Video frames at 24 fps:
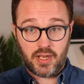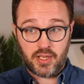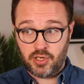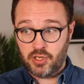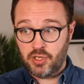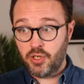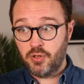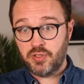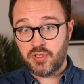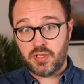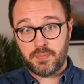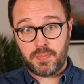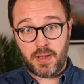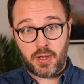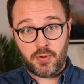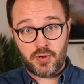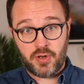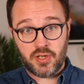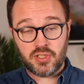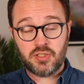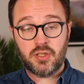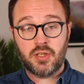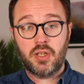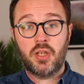You lose the
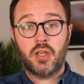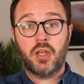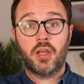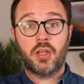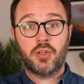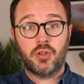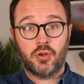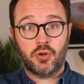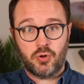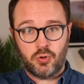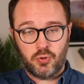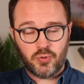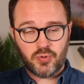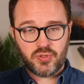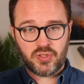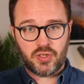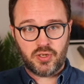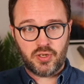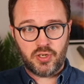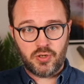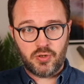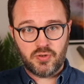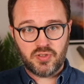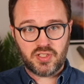bonus, you also
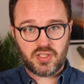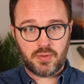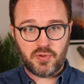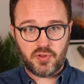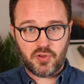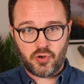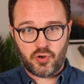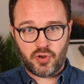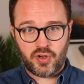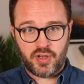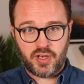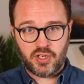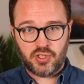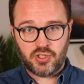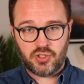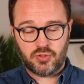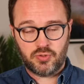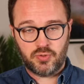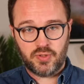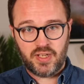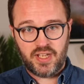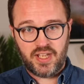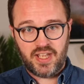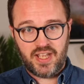lose some of your
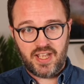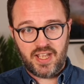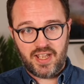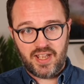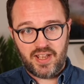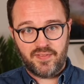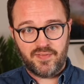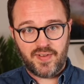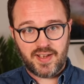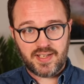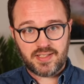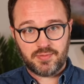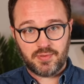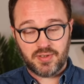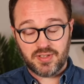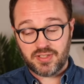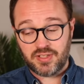initial investment.